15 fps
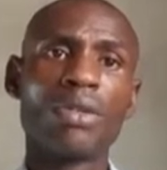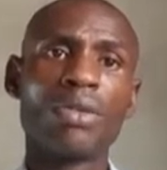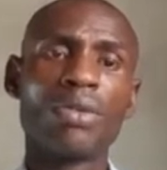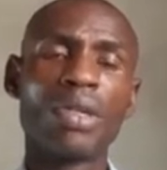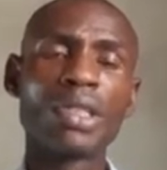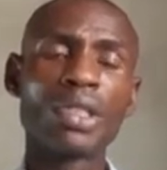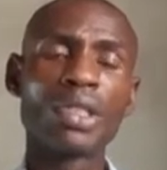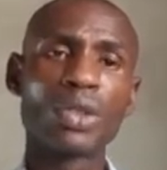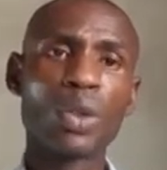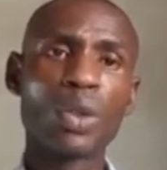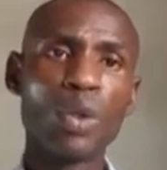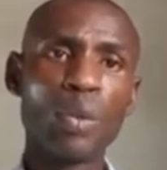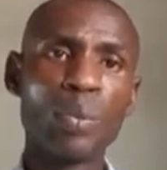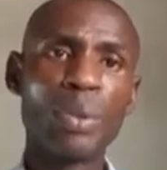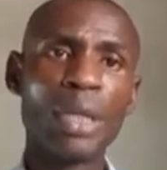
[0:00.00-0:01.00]
What is
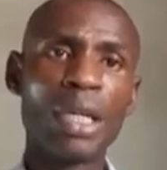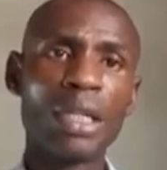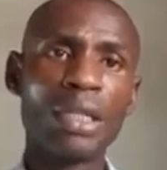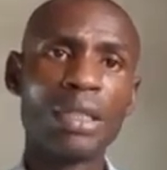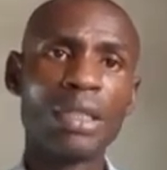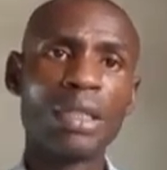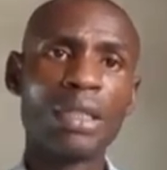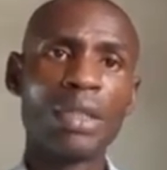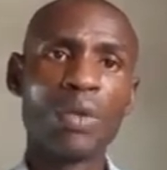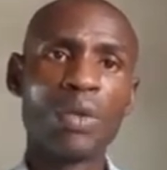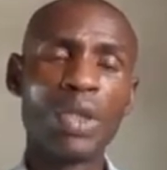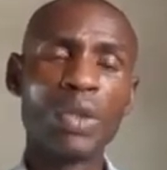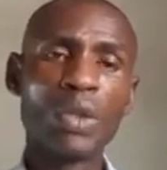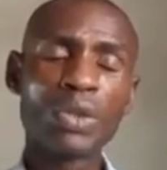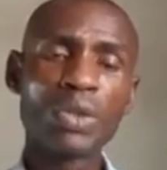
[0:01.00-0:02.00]
lone pair?
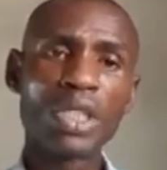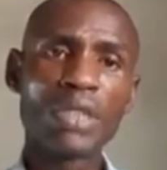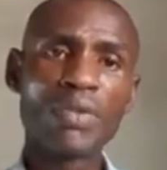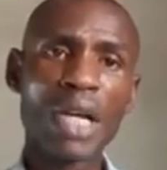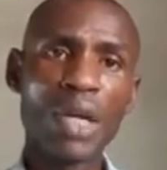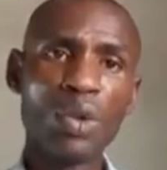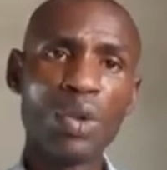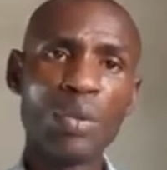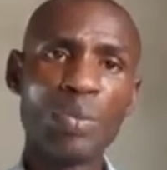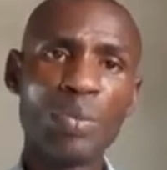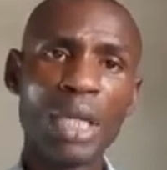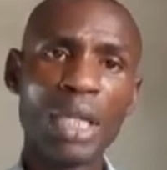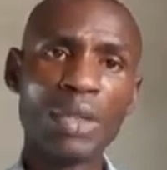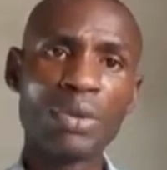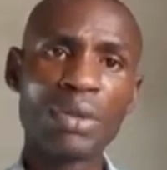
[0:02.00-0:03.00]
When you want to define lone
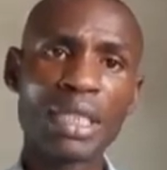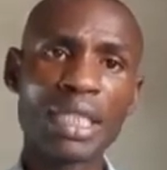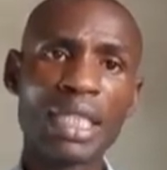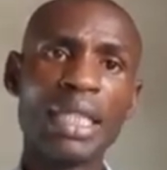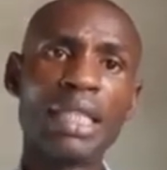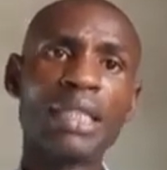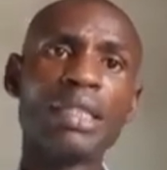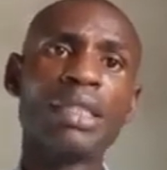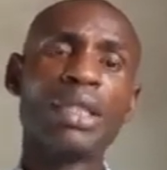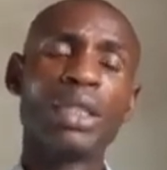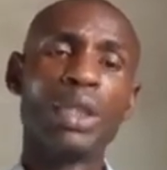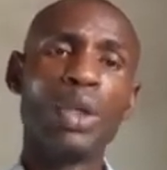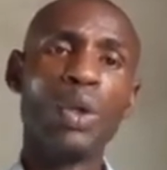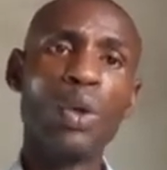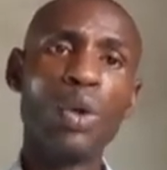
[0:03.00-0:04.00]
pair, you say
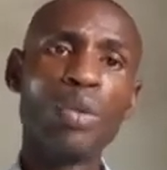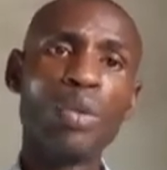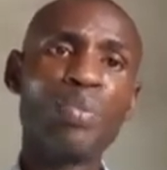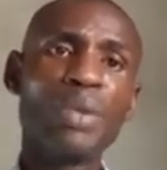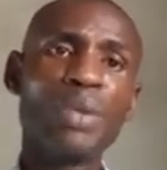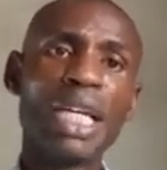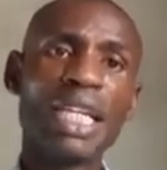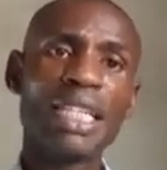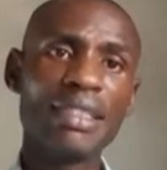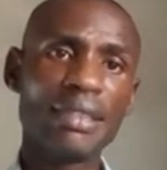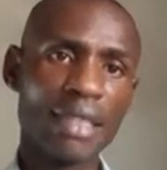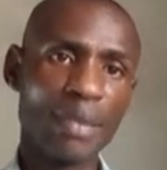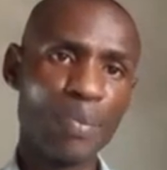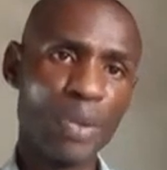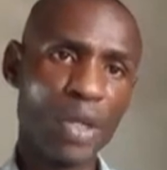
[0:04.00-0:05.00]
lone pair
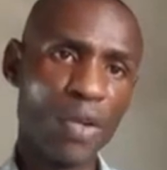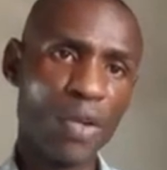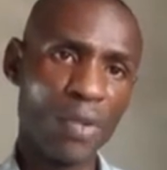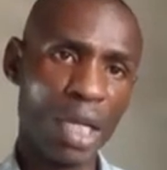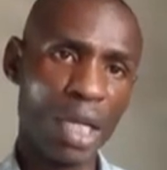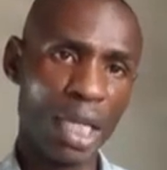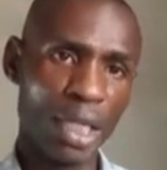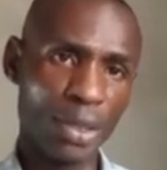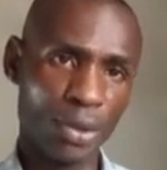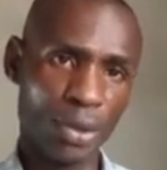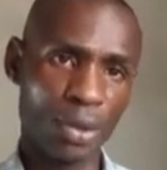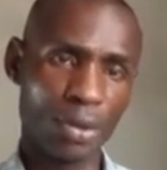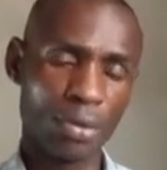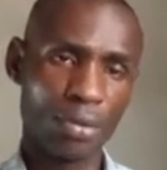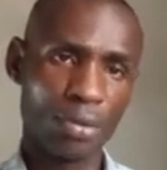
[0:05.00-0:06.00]
is a pair of
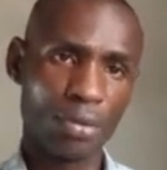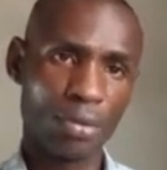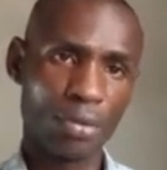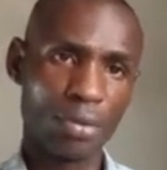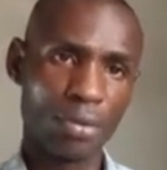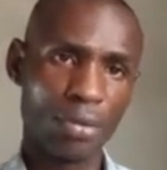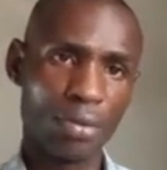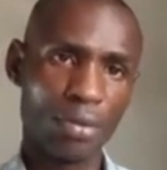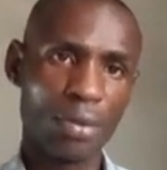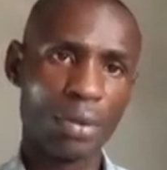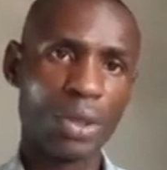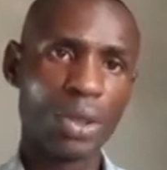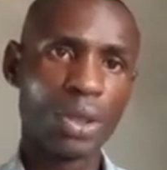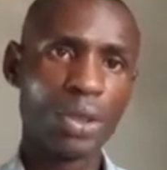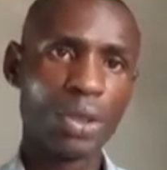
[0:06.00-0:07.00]
electrons
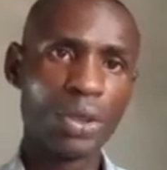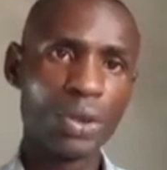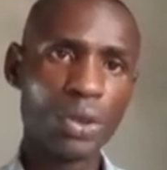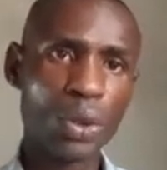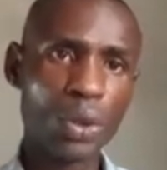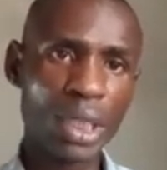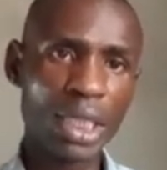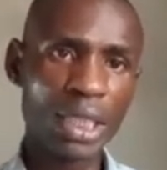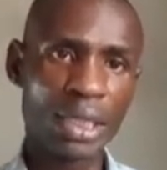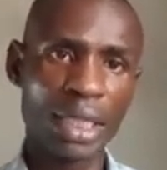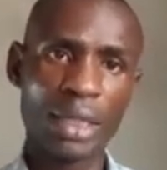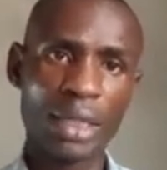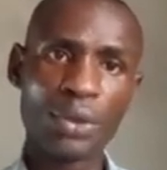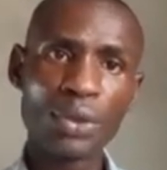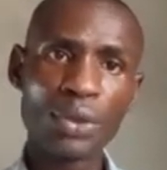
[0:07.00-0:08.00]

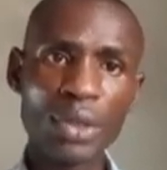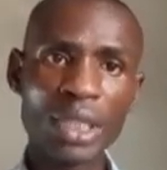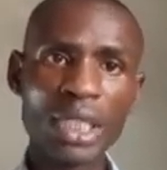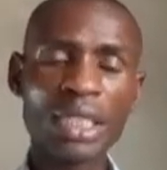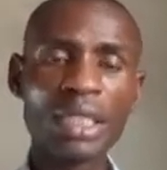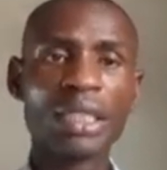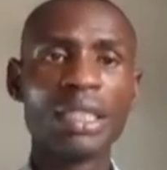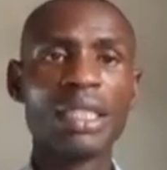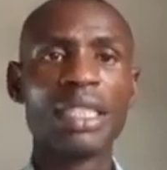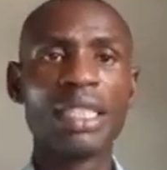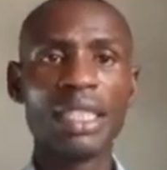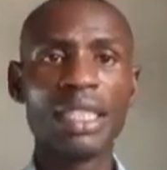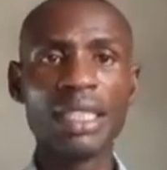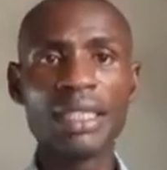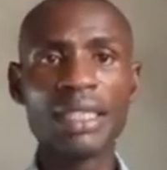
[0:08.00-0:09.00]
donated during
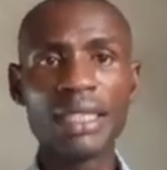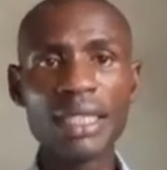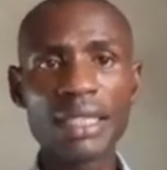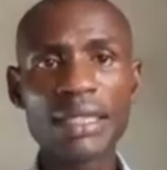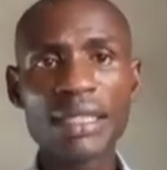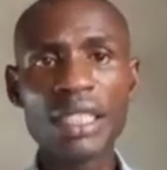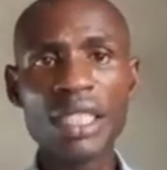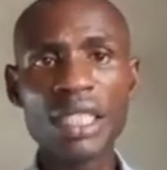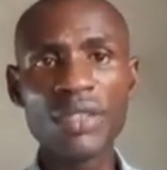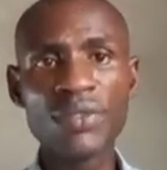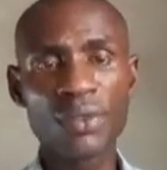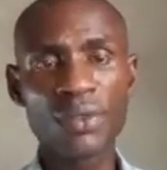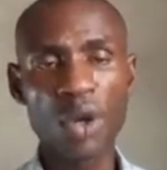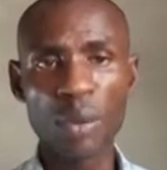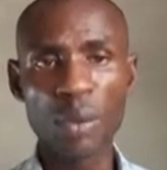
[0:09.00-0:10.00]
a dative
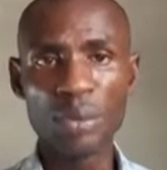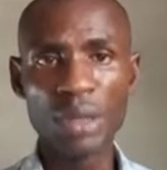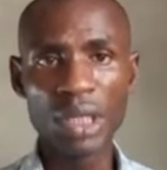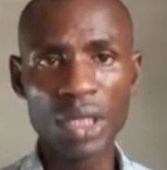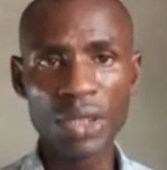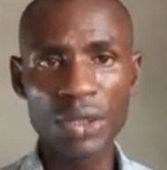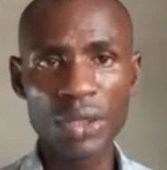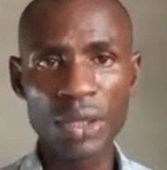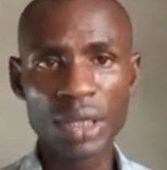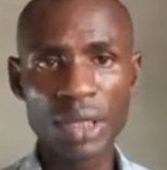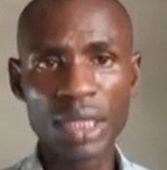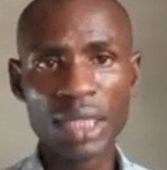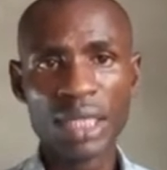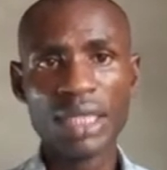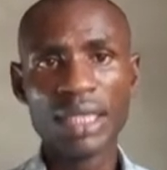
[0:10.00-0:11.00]
combination.
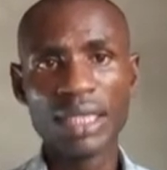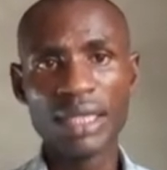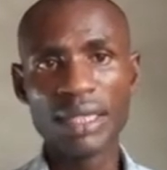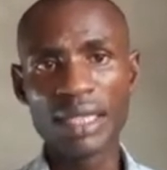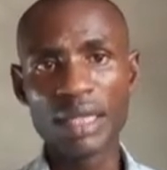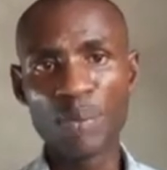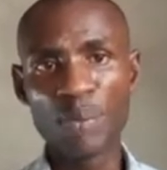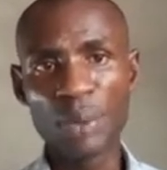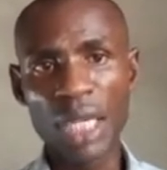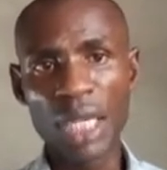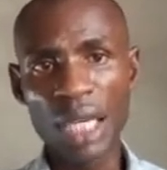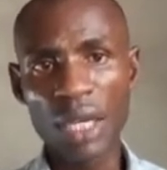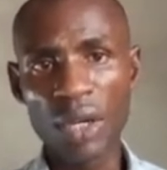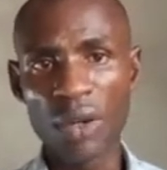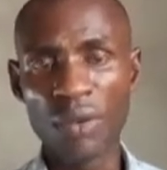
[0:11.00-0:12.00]
Is a
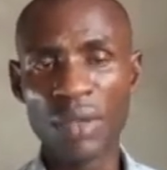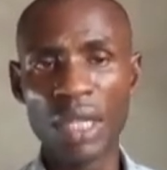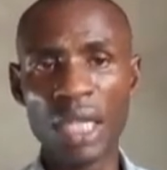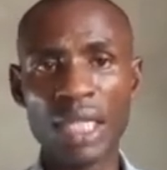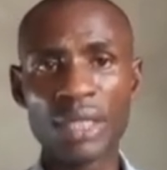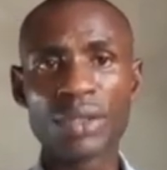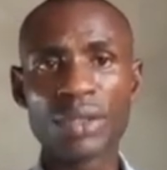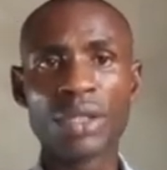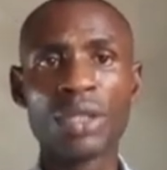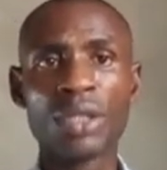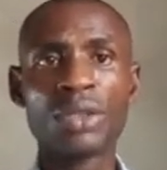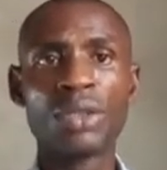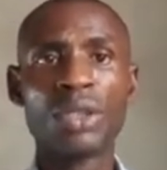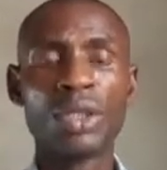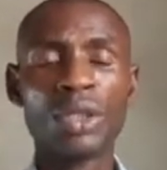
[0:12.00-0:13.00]
pair of
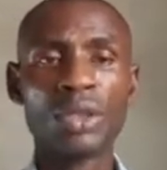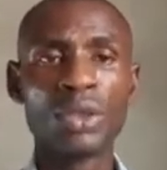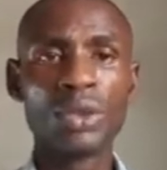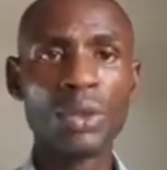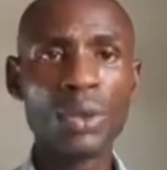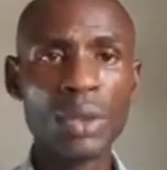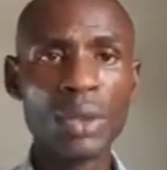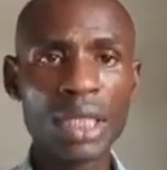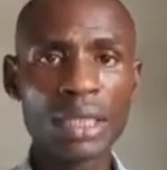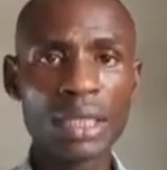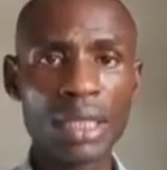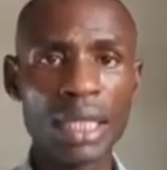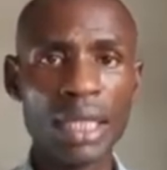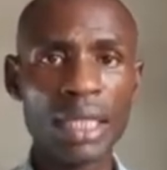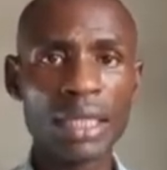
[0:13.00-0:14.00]
electrons
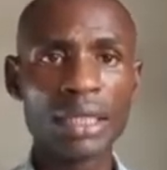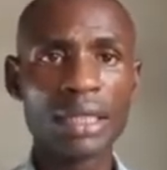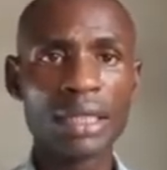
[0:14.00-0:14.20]
donated